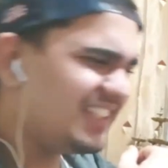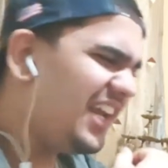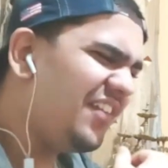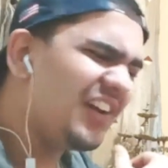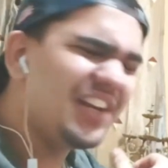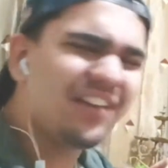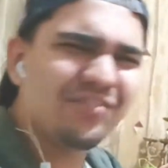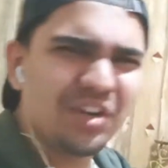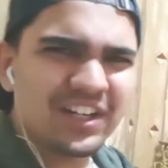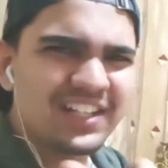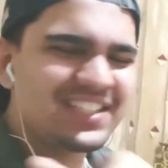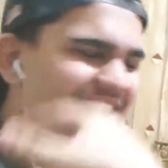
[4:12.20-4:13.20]
Even the
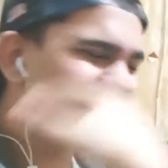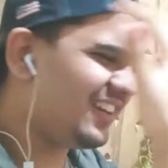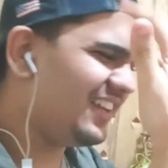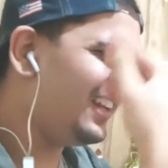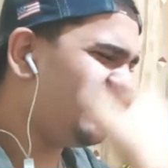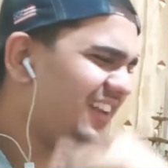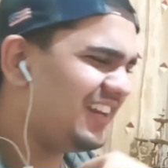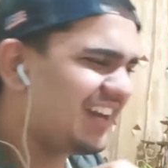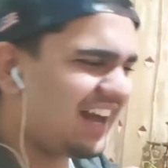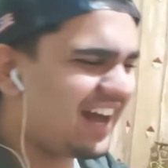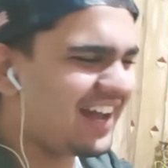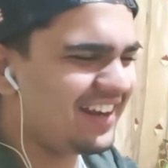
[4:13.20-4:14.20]
vocals are really, really
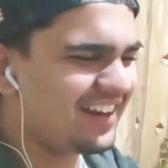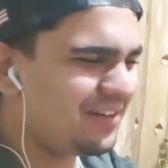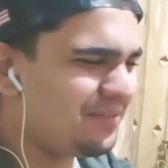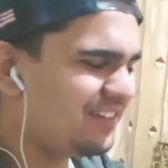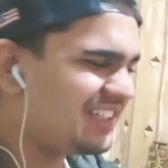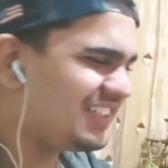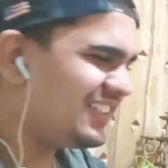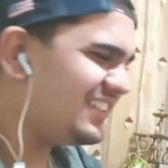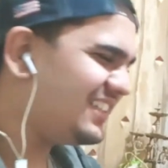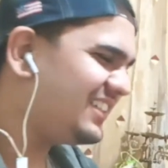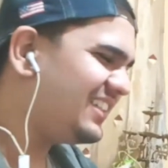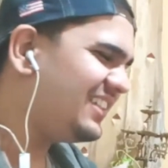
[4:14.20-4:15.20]
high and
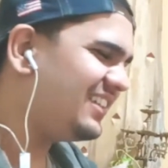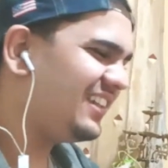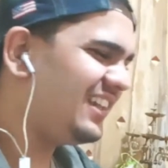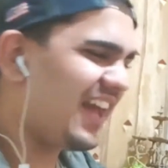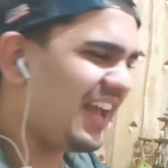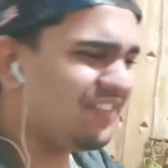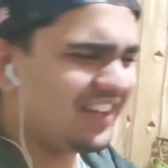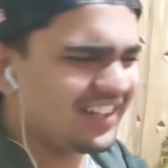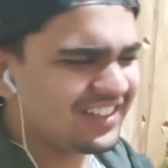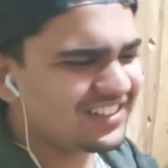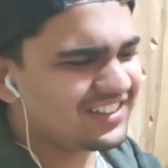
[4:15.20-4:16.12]
lively.